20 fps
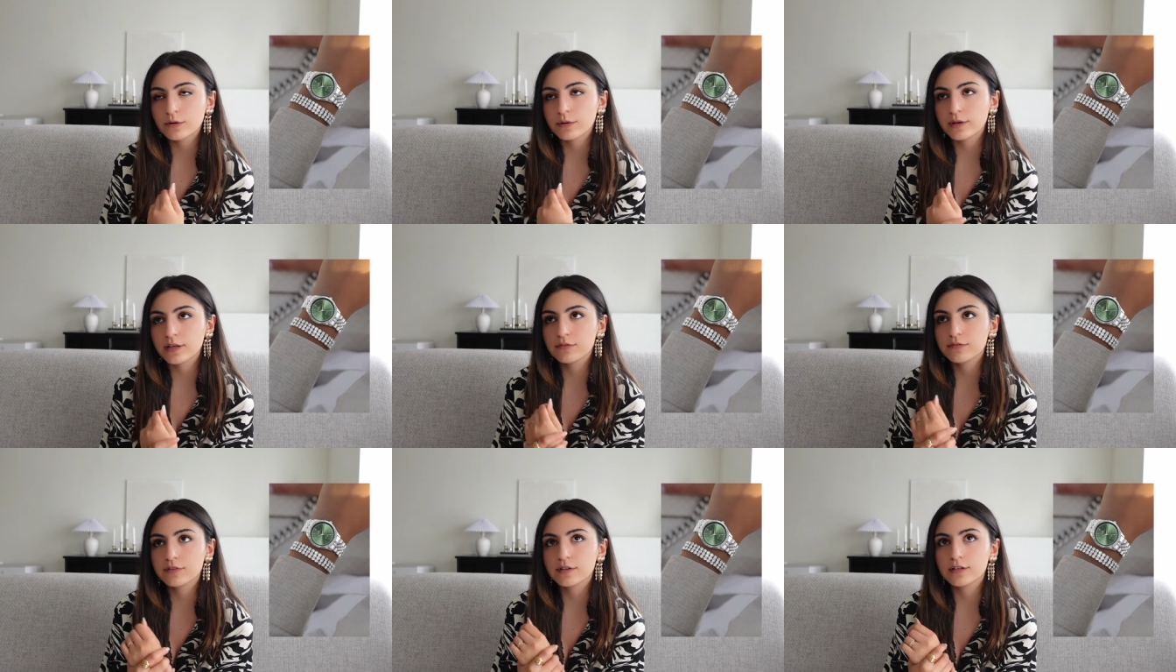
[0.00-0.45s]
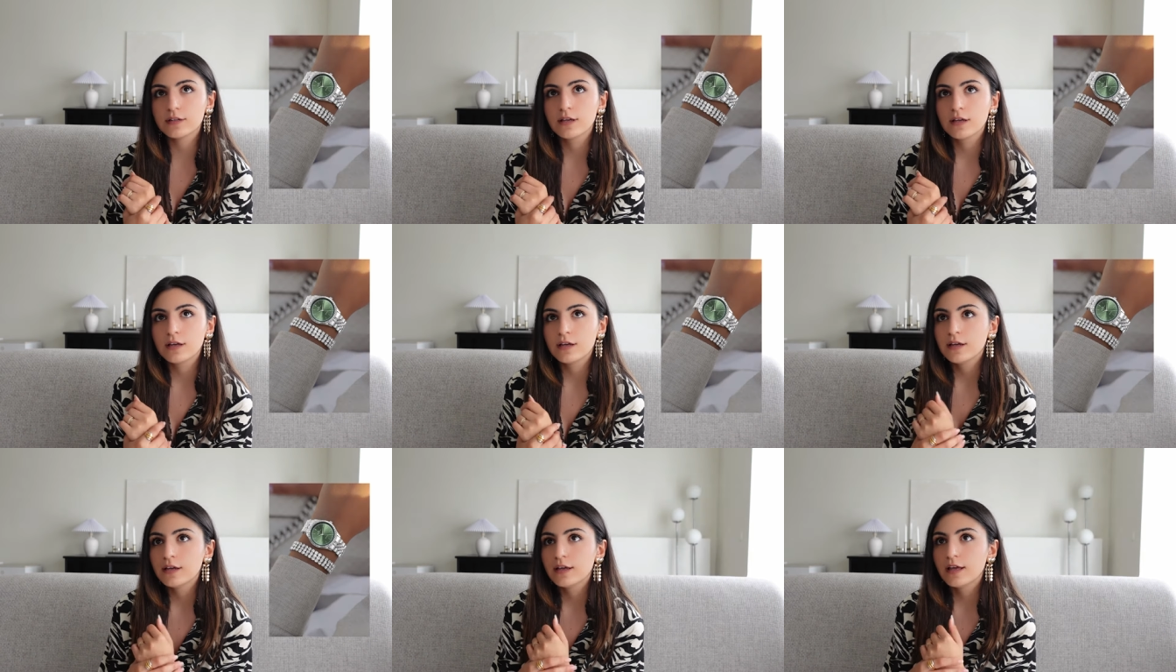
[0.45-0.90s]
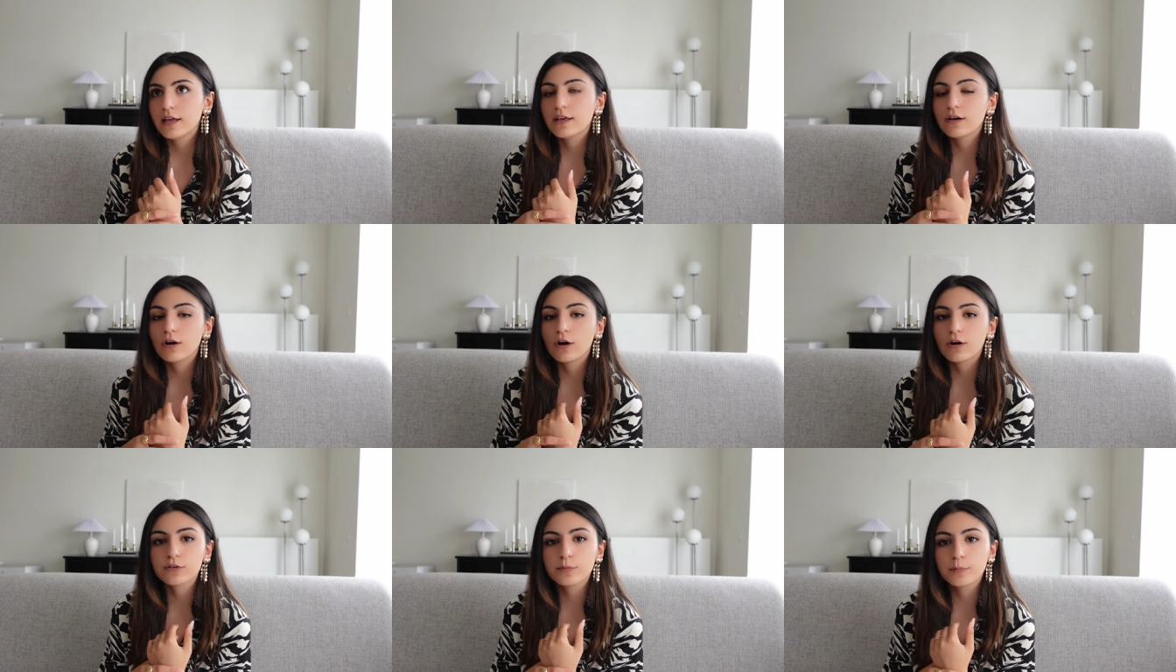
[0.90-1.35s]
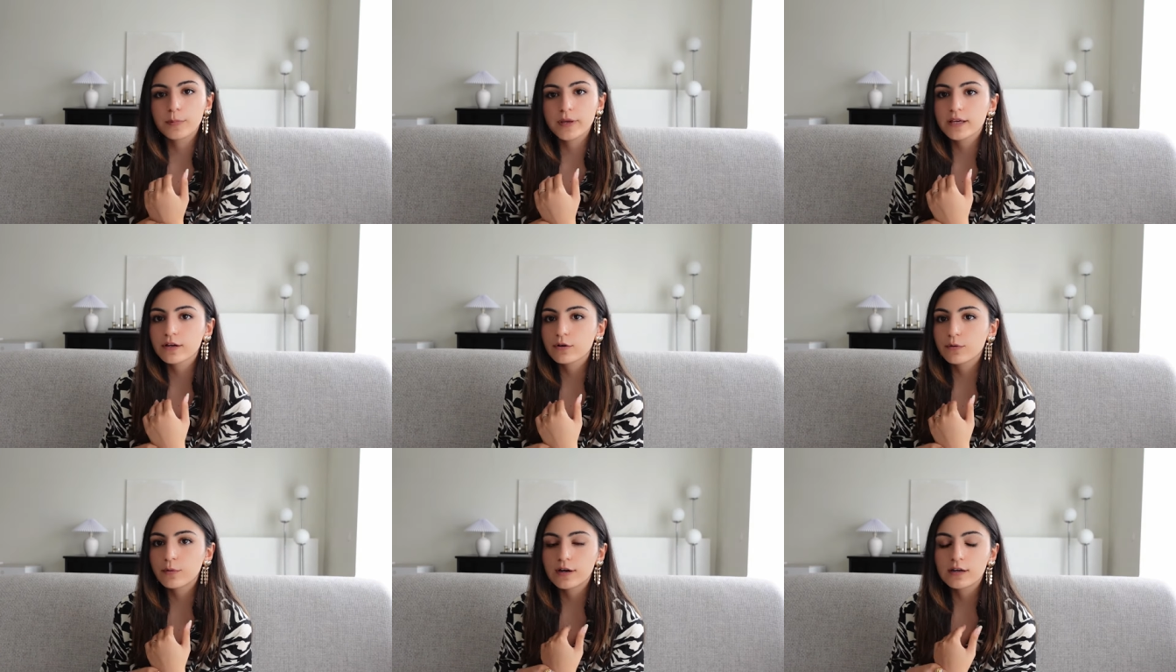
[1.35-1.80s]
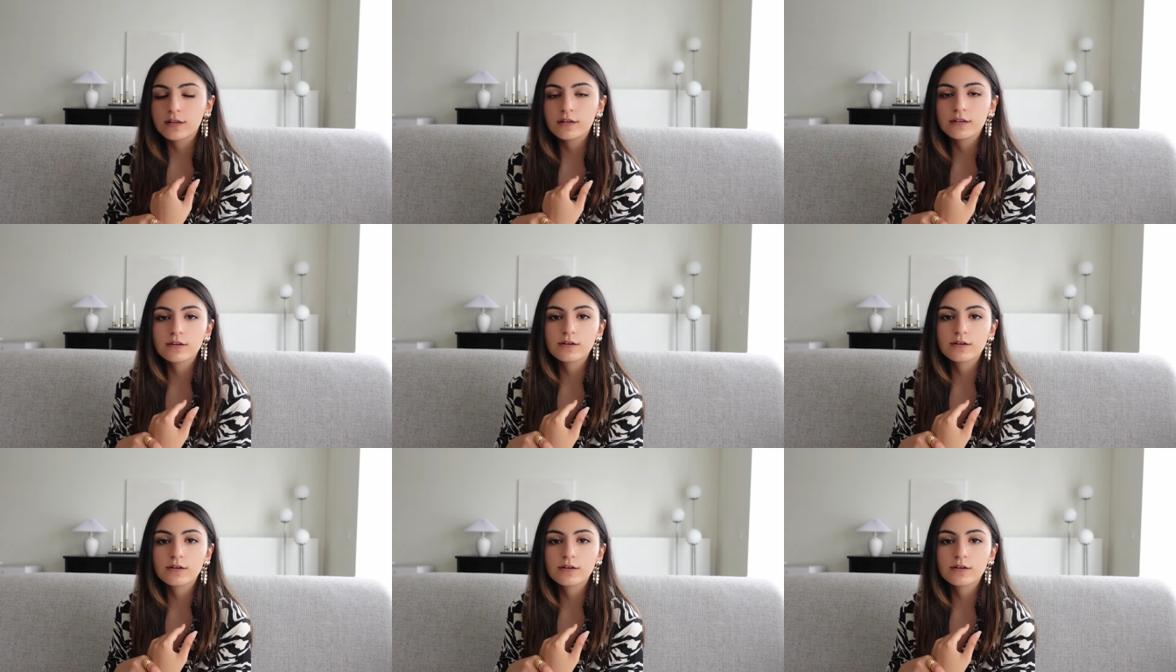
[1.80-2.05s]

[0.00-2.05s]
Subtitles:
or even a hot pink one